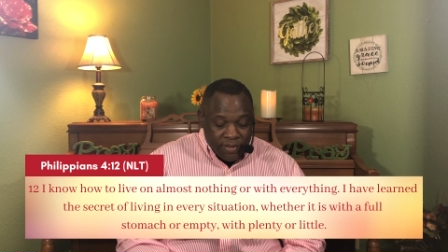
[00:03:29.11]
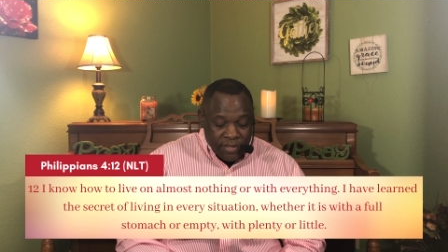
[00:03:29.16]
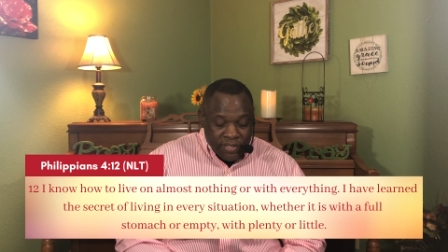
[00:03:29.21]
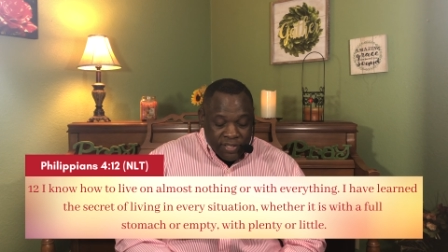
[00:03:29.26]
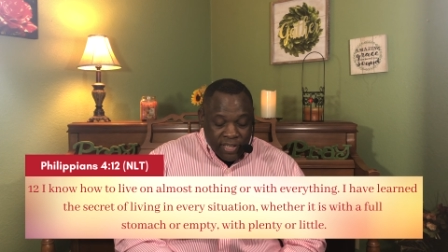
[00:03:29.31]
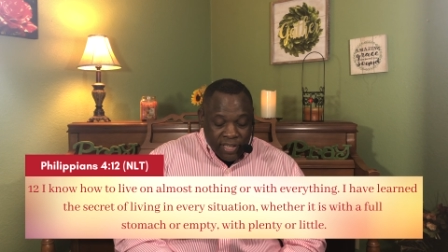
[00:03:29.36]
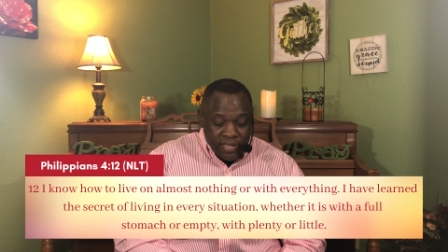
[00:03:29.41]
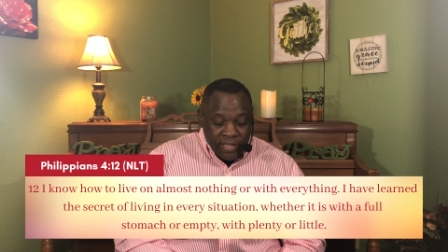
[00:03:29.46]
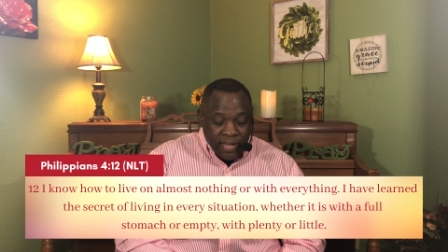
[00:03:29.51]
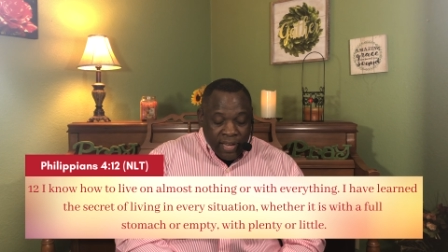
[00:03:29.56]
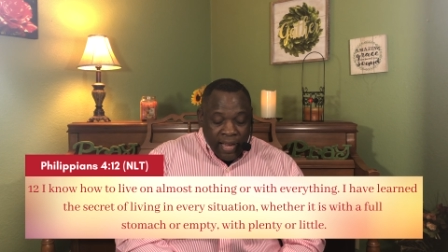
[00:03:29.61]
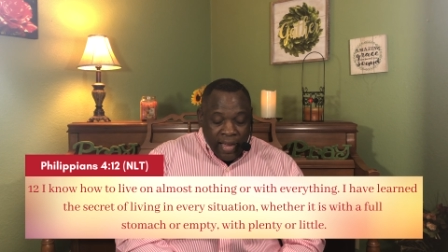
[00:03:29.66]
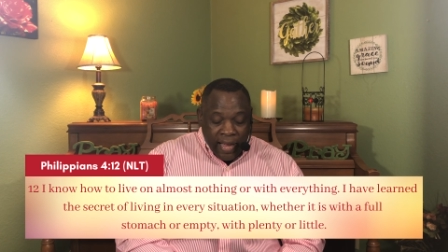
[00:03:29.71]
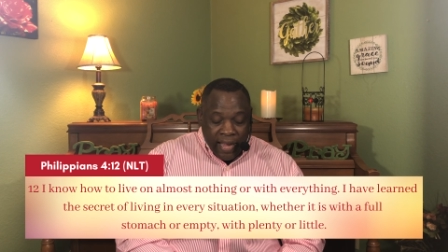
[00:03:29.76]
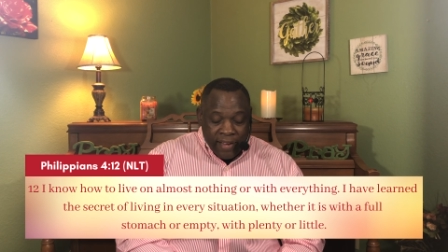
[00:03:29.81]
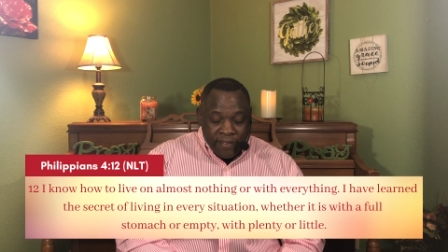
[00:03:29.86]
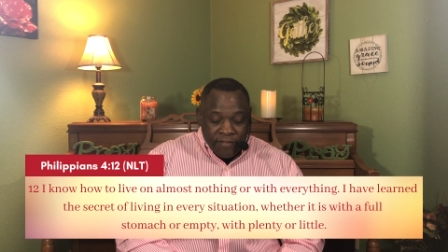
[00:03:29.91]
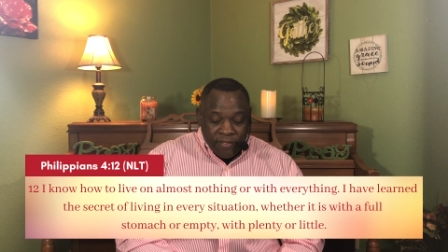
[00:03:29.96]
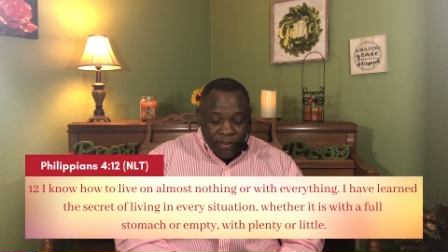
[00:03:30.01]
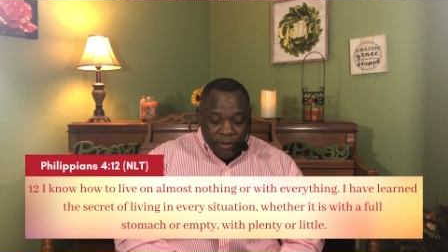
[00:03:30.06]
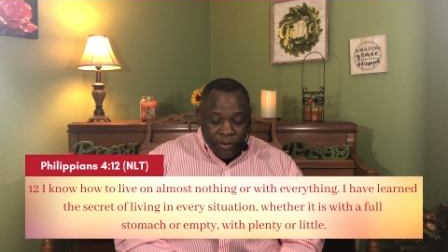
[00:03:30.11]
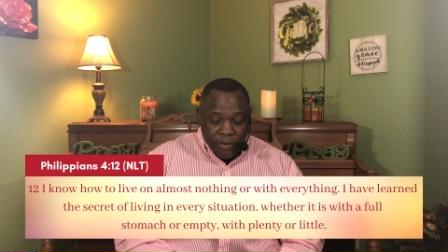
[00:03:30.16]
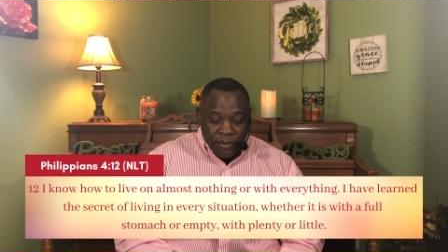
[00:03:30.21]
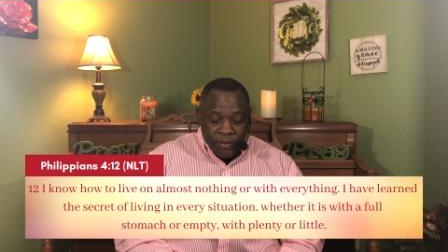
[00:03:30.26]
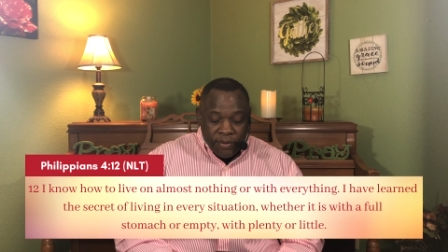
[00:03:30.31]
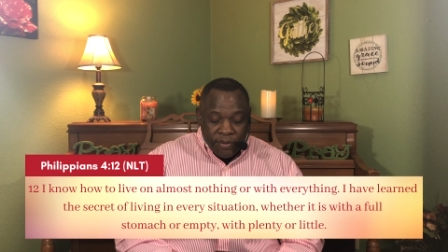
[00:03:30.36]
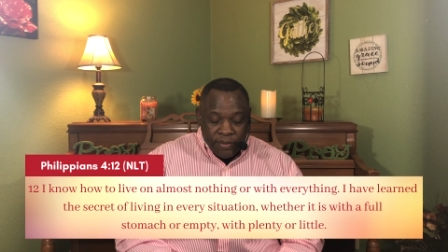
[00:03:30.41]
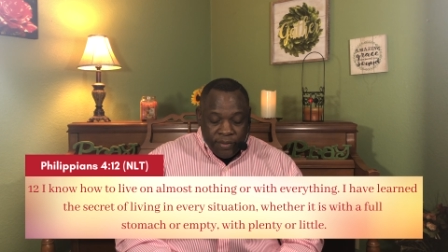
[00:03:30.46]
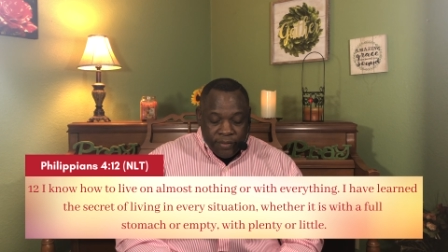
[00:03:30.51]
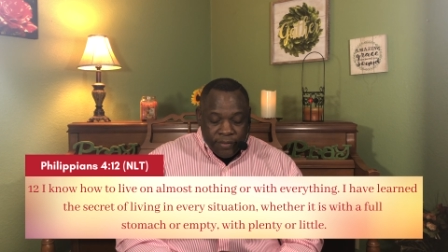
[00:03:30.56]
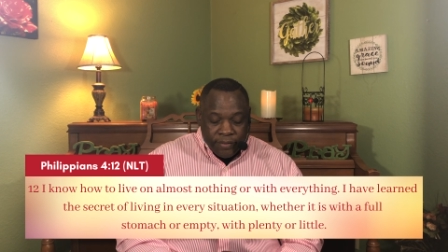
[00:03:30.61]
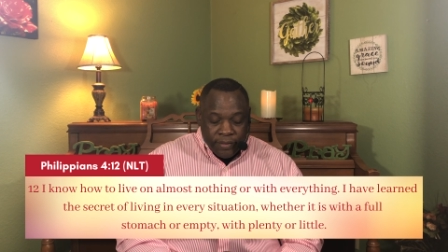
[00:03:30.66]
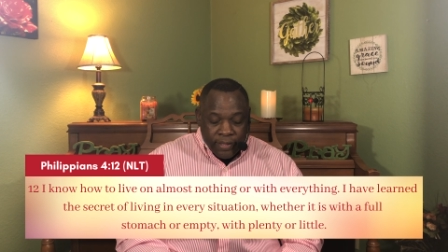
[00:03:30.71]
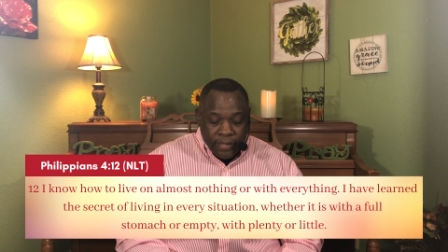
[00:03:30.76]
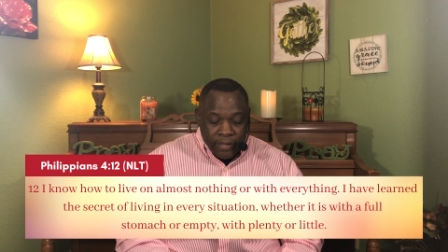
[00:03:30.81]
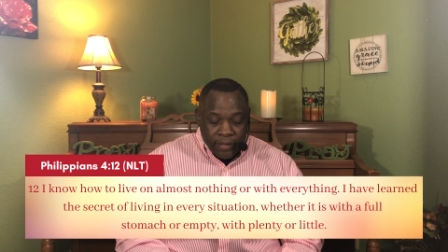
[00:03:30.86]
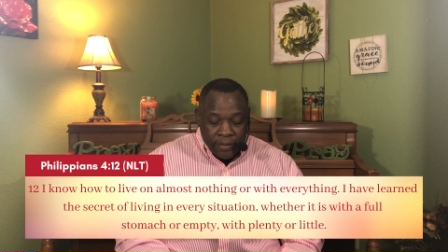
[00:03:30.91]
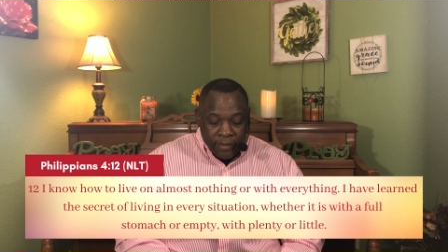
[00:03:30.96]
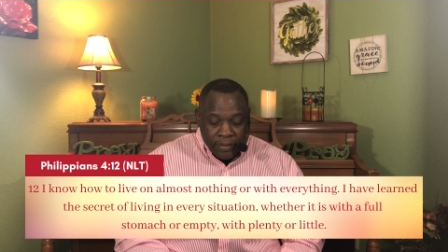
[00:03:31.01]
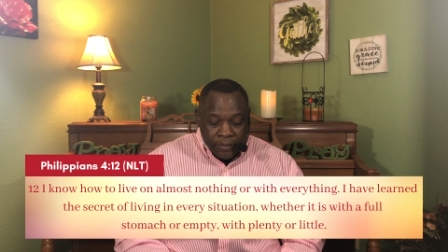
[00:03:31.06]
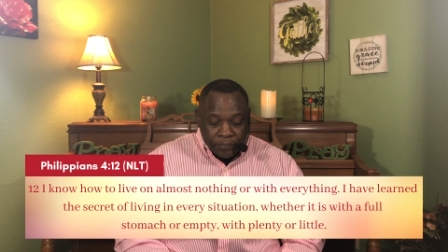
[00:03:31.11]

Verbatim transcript: He said, "I've learned."